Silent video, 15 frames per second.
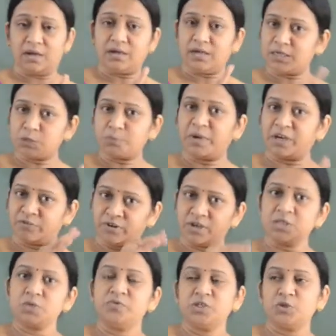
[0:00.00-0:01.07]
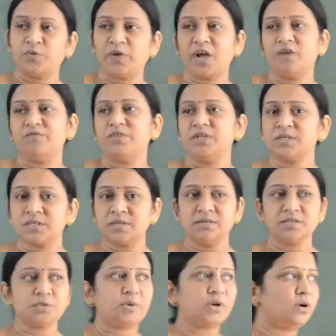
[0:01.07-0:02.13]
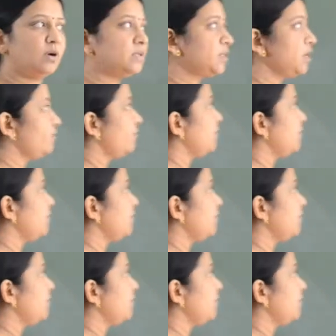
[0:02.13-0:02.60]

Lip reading: spectras which we have discussed, because if we